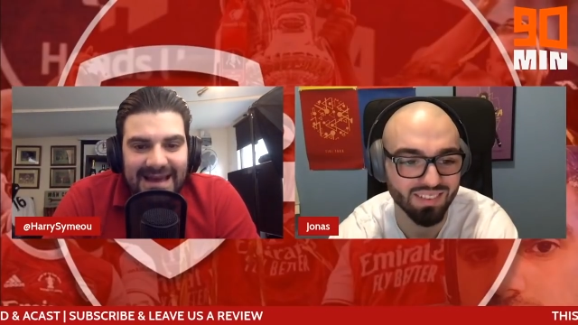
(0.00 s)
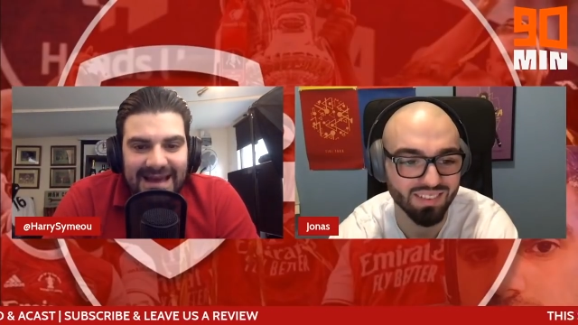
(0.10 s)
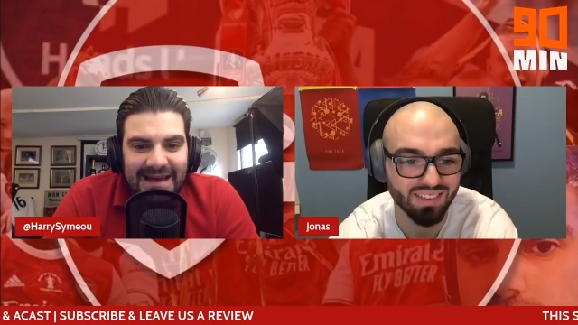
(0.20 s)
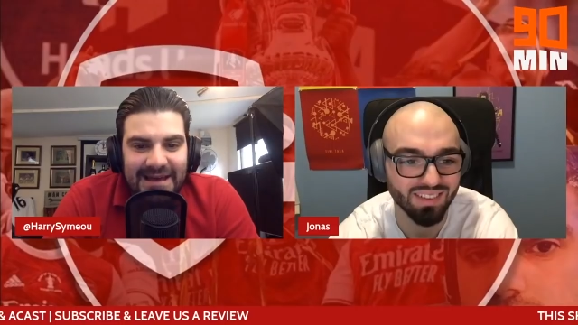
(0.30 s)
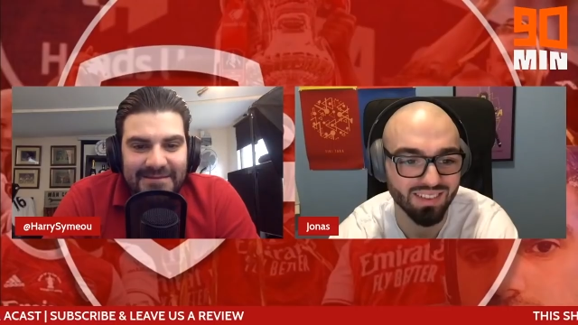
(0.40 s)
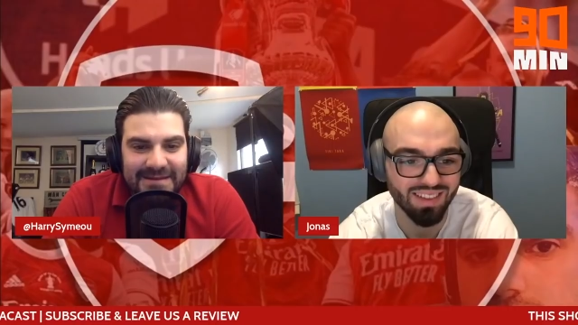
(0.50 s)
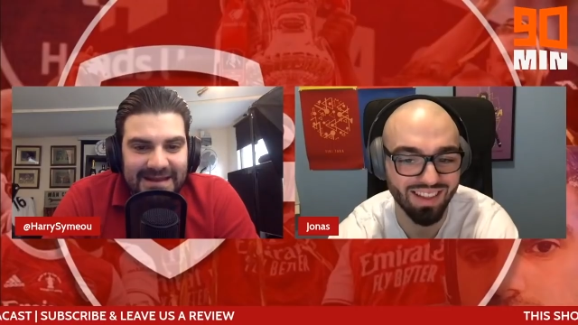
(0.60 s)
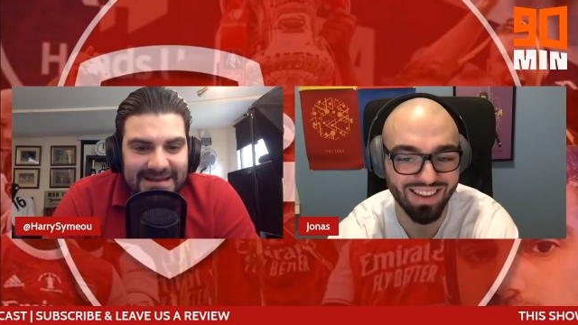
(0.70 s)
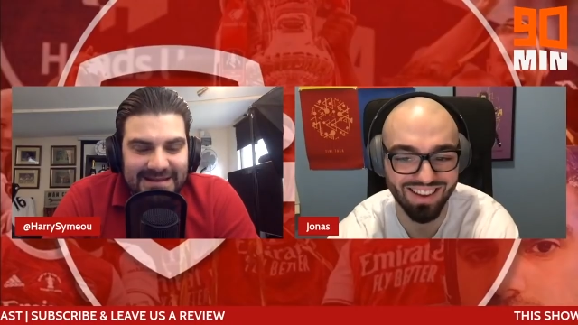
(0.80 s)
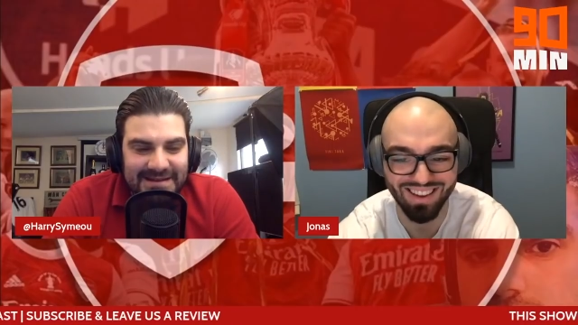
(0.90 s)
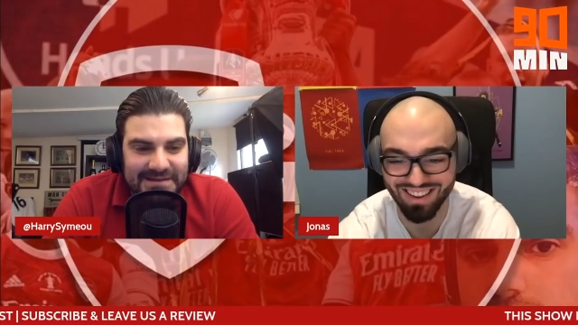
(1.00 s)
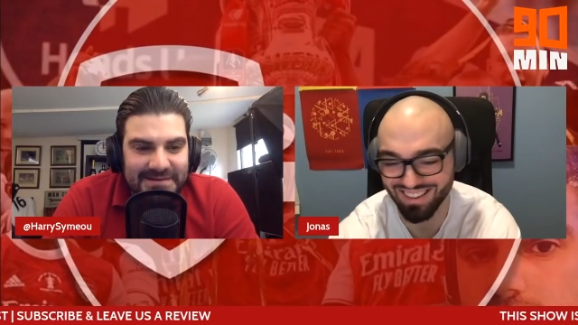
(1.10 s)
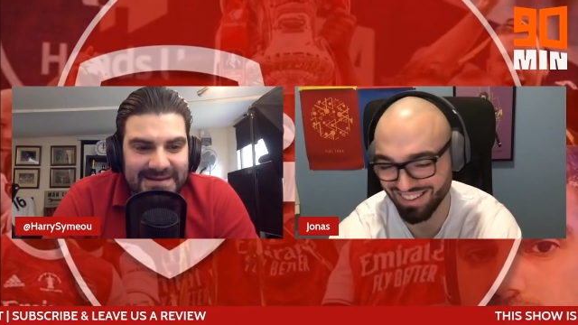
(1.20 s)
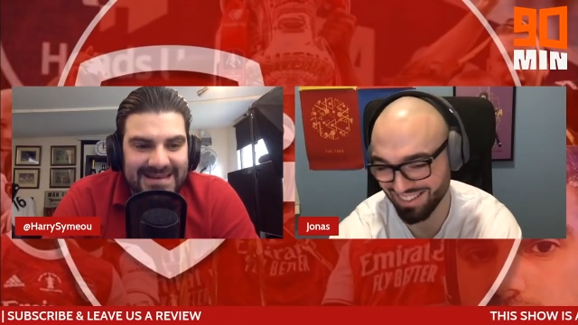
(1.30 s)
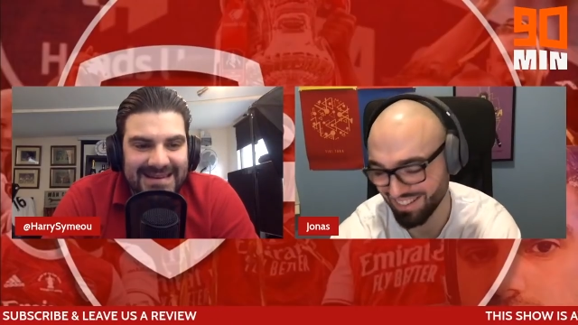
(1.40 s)
Speaker 1: But there you
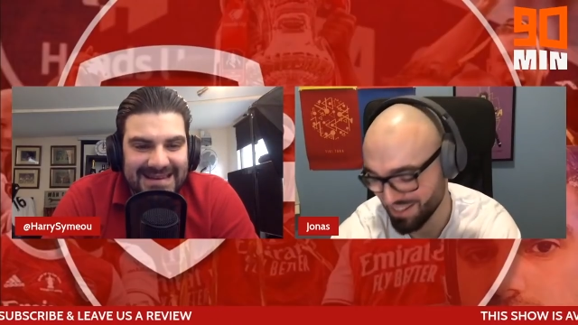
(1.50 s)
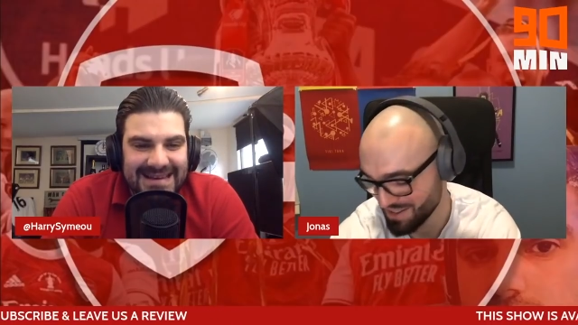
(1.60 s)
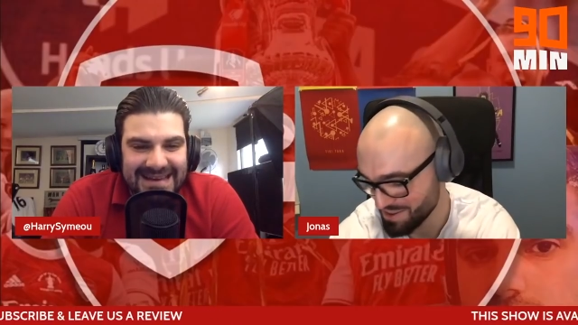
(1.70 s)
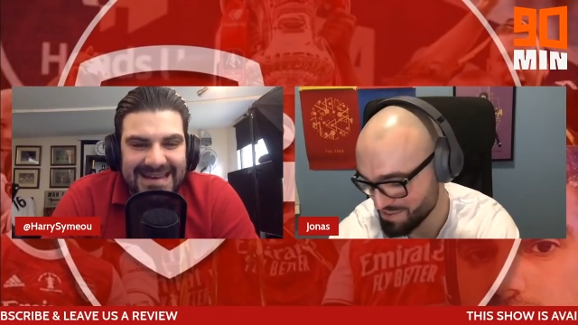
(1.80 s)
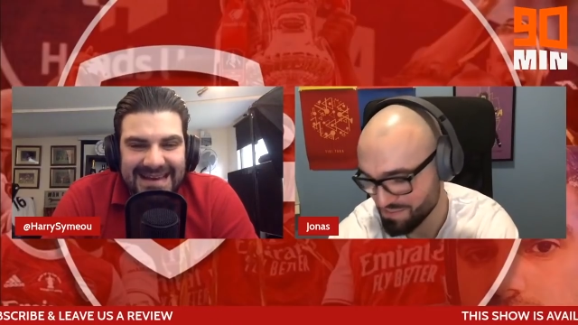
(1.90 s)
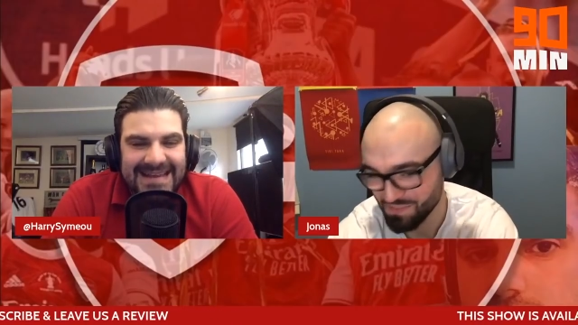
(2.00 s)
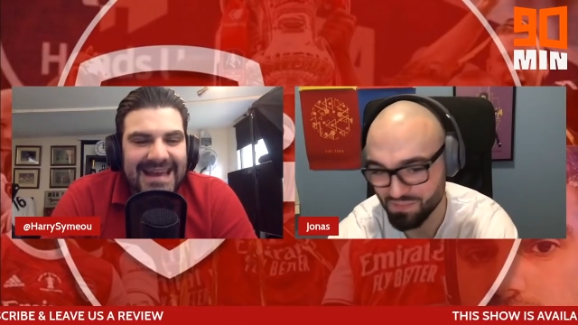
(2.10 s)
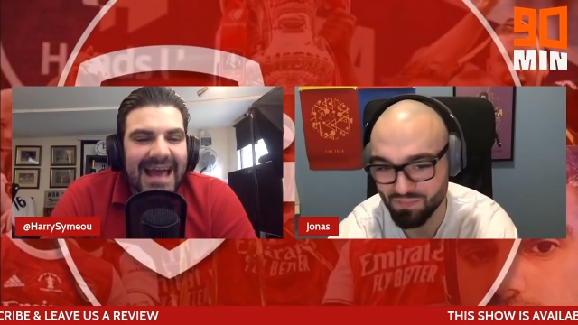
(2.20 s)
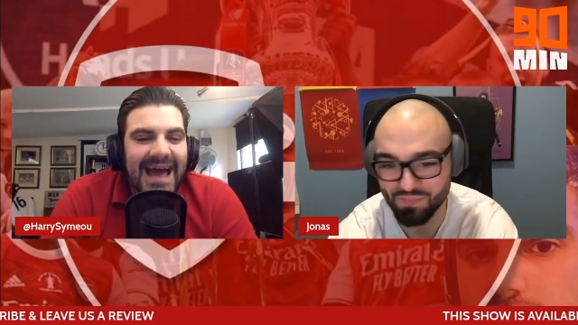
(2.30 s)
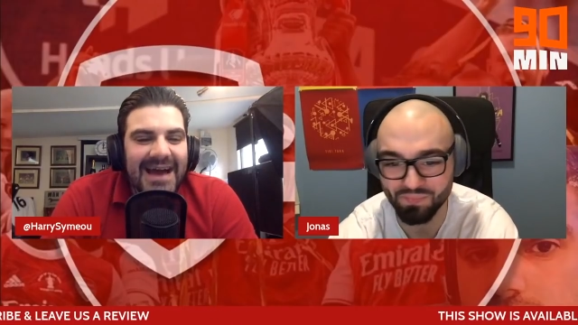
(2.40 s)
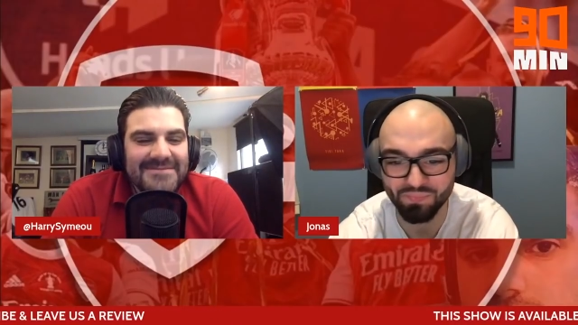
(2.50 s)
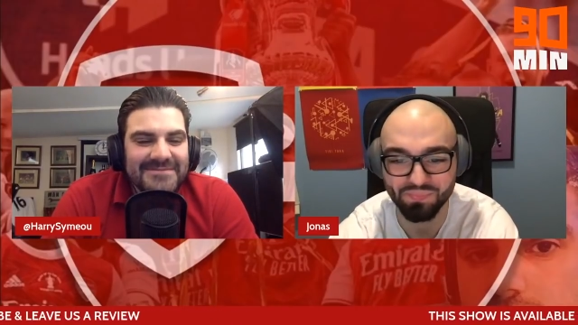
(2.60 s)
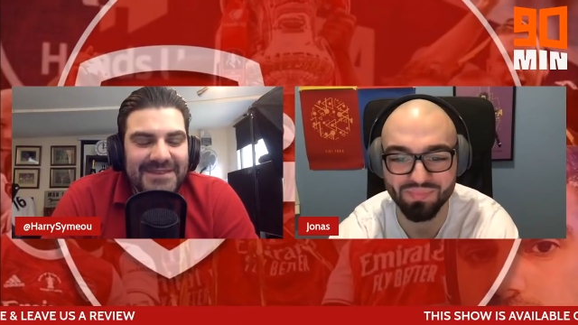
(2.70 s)
go.